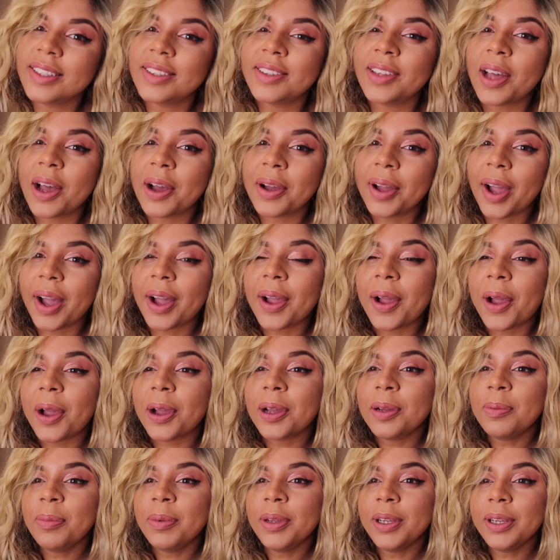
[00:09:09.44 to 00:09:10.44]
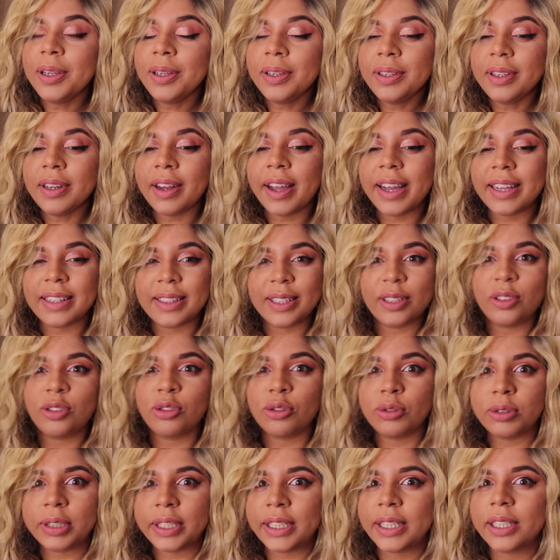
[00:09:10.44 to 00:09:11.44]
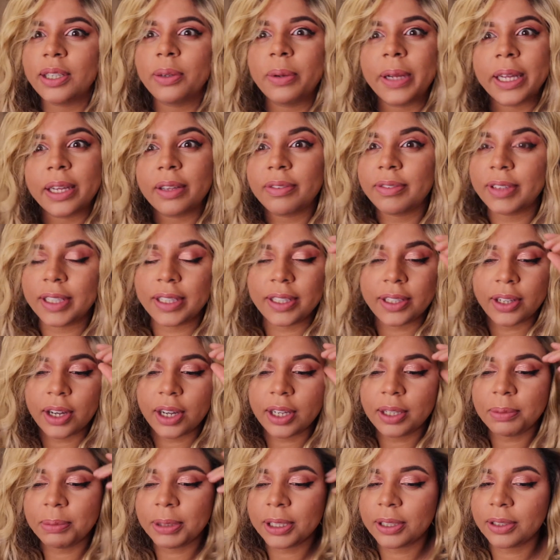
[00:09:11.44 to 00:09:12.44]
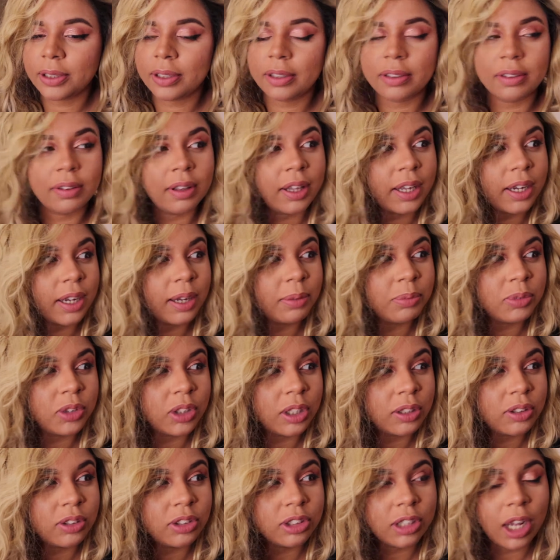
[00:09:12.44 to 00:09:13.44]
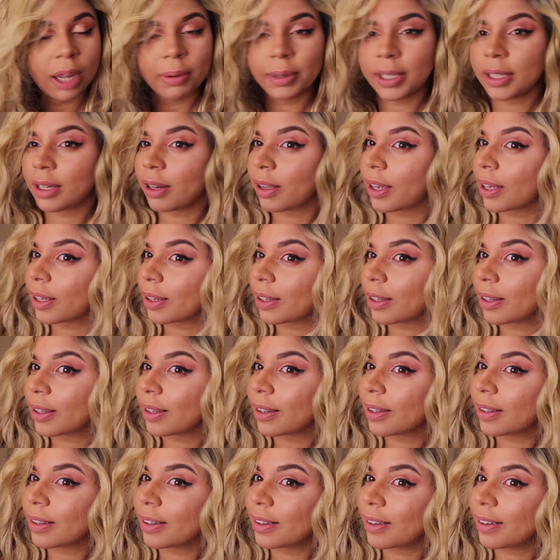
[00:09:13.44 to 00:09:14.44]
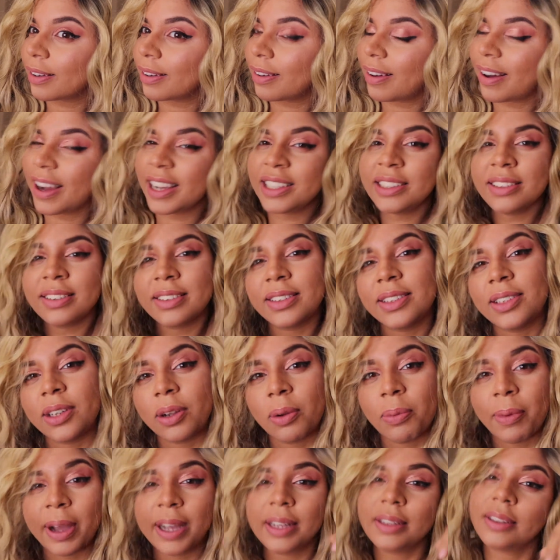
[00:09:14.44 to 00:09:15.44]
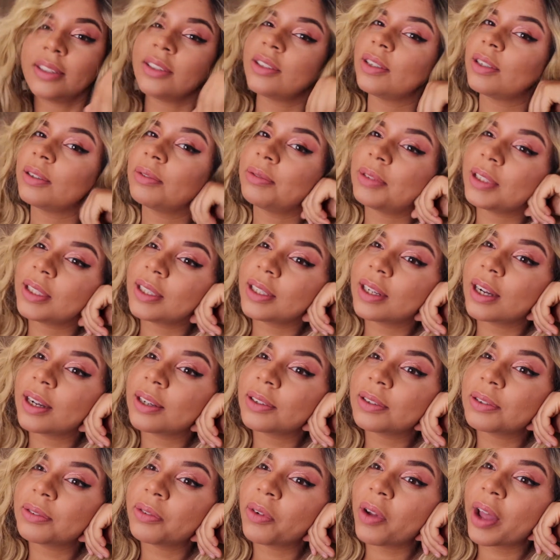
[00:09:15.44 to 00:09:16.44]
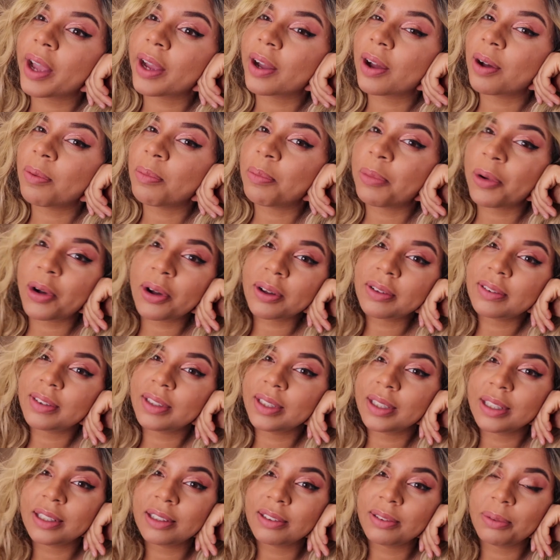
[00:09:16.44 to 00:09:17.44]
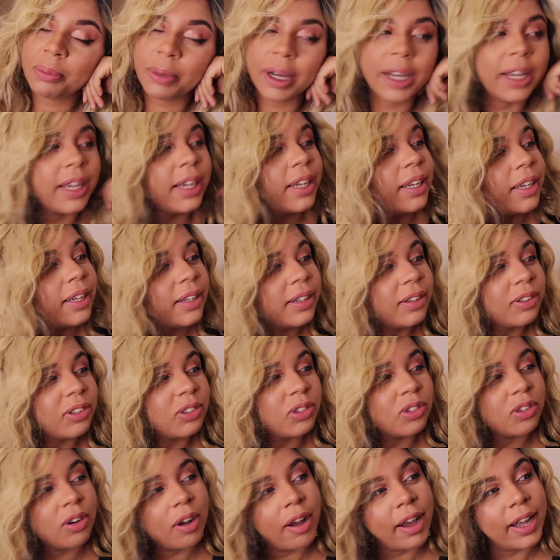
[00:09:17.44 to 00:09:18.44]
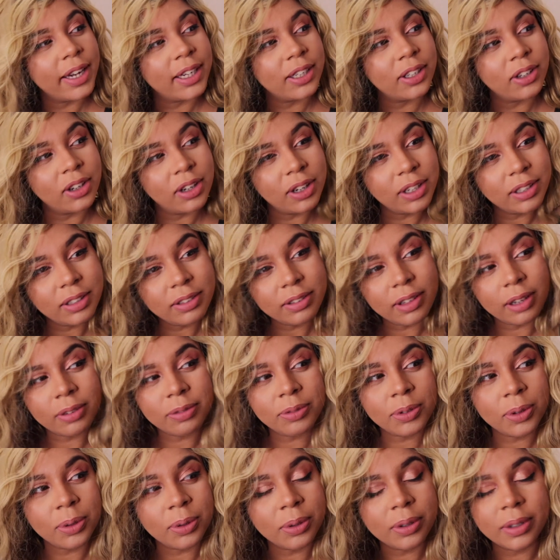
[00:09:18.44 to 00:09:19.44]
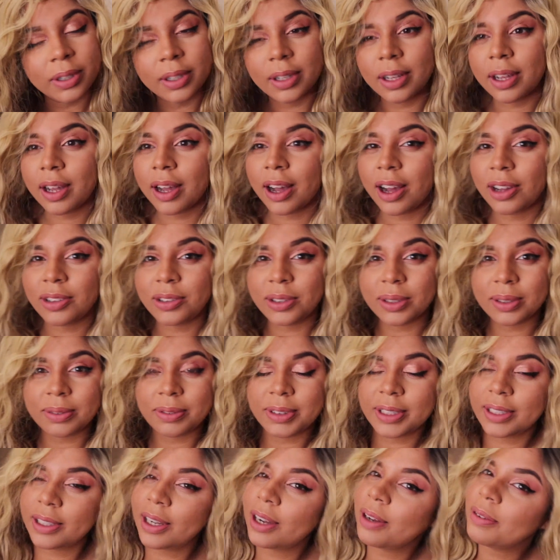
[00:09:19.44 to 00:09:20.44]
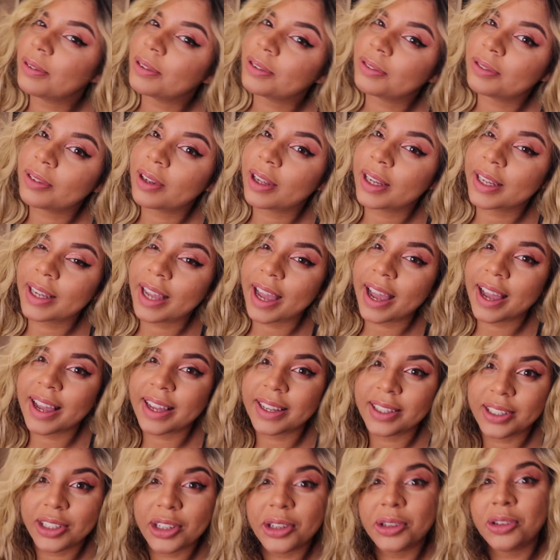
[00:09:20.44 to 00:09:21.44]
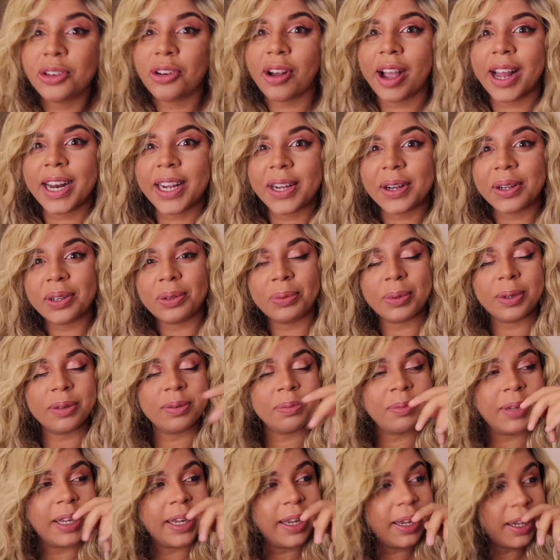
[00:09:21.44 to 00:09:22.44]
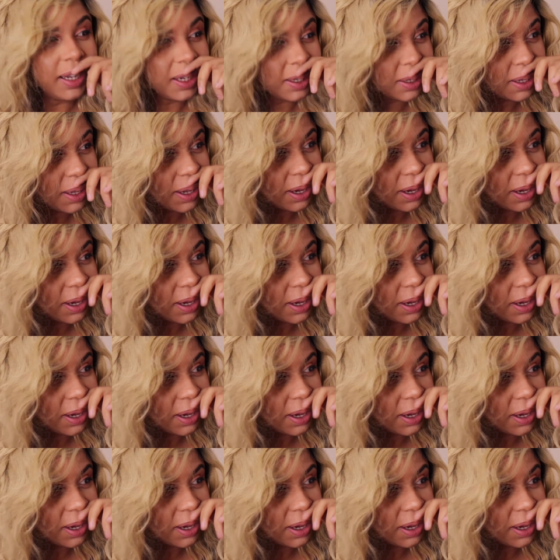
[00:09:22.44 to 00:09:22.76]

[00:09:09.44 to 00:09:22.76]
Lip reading: So I hope you like this really quick video, because like I'm just showing, like I just couldn't wait to do a video of like unboxing this wig and just trying it on. So I thought I'll do a video of like you trying it on with me,